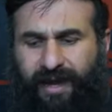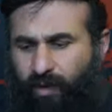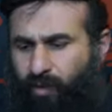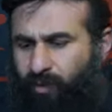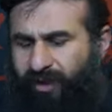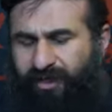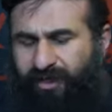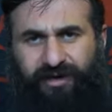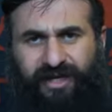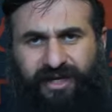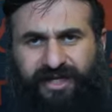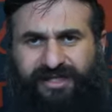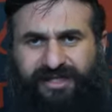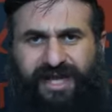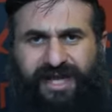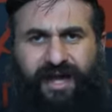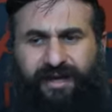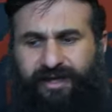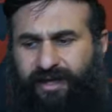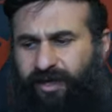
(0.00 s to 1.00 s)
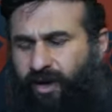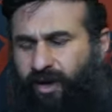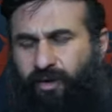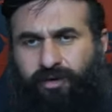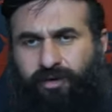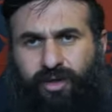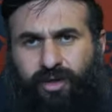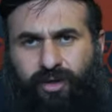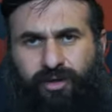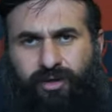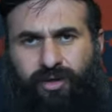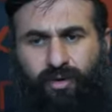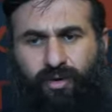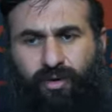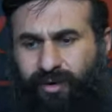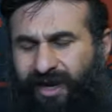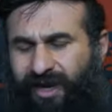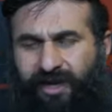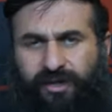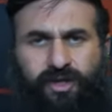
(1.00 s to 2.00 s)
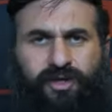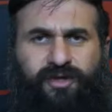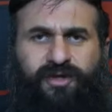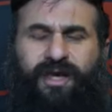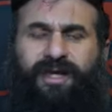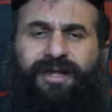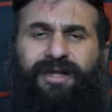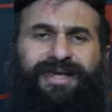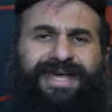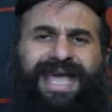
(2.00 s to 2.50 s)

whether it's, uh, you know, your religious uh,